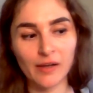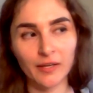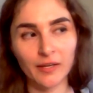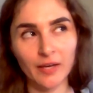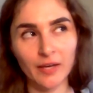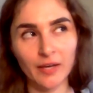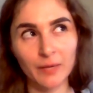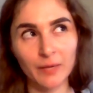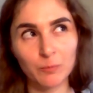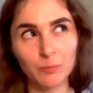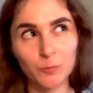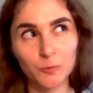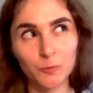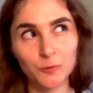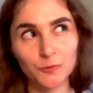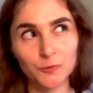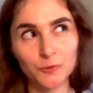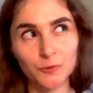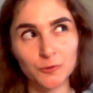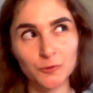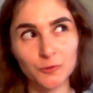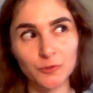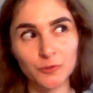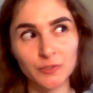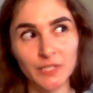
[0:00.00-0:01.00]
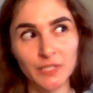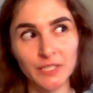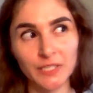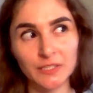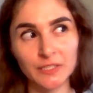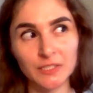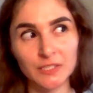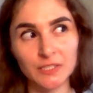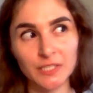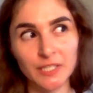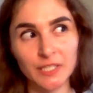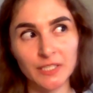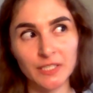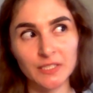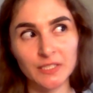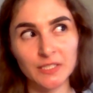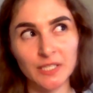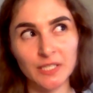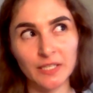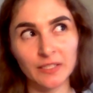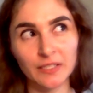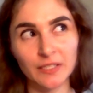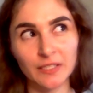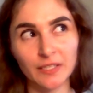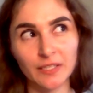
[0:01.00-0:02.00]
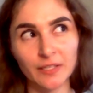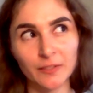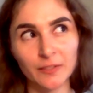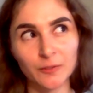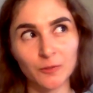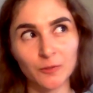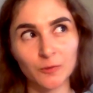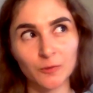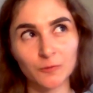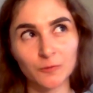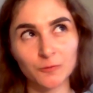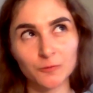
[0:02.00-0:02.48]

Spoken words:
I moved to the United States at the end of